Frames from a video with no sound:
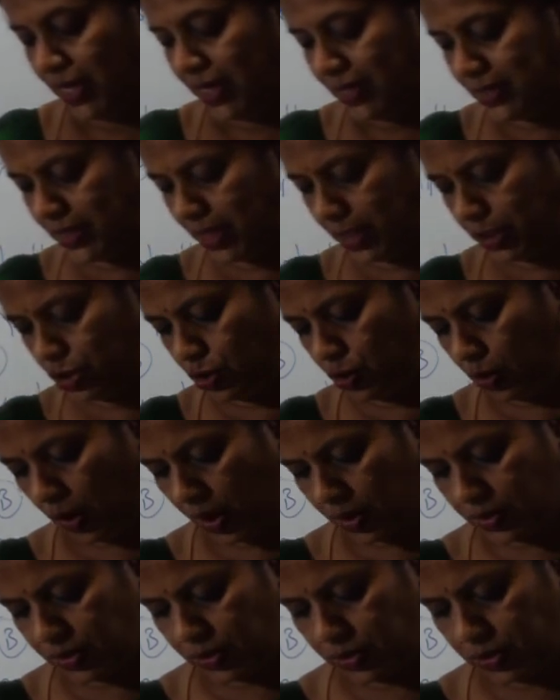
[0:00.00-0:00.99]
Such
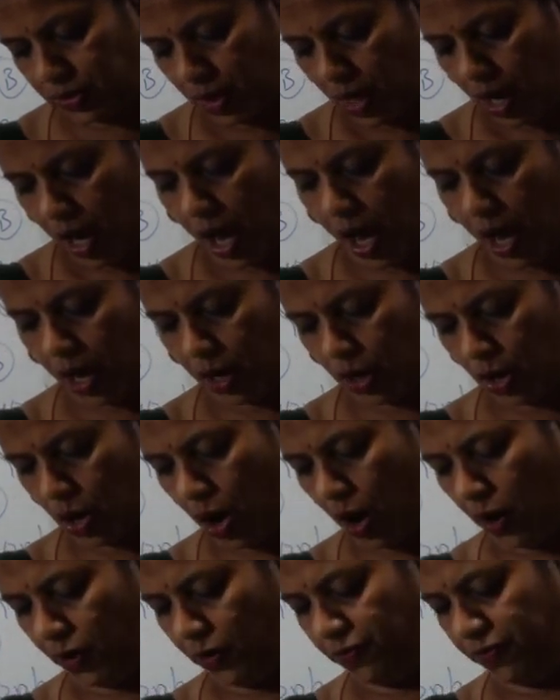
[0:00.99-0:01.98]
crosses are
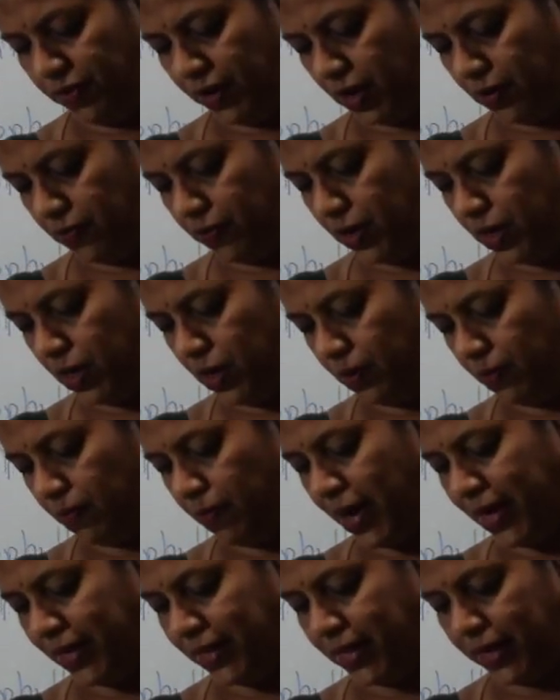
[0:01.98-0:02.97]
not favored
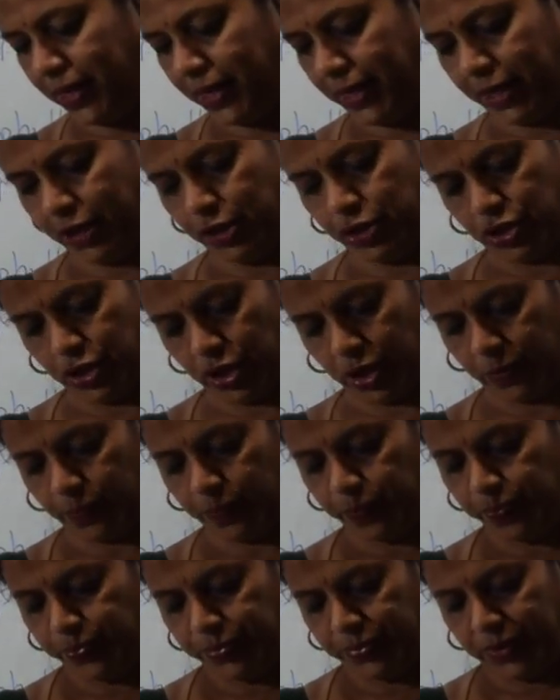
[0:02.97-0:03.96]
by the nature
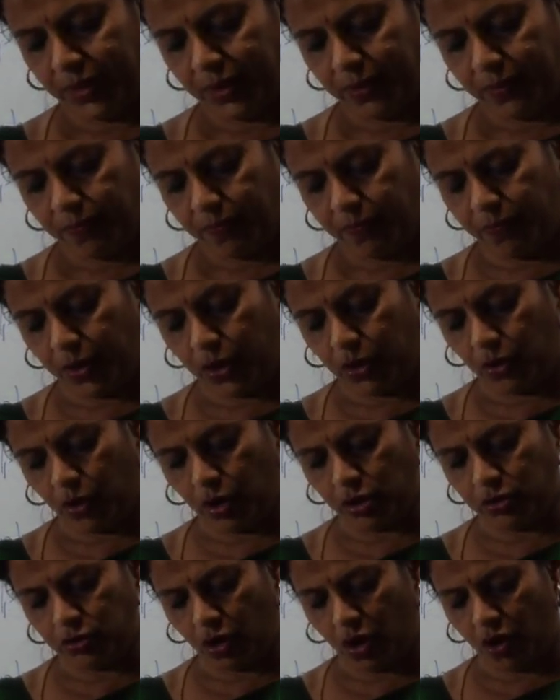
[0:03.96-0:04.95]

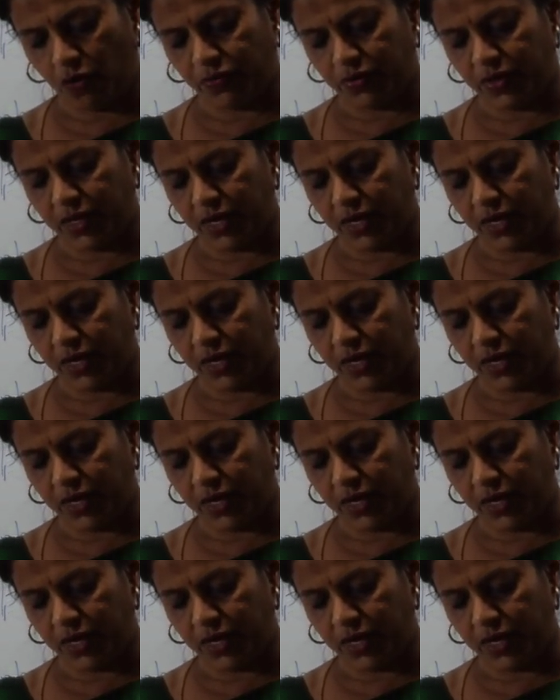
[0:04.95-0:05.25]
because of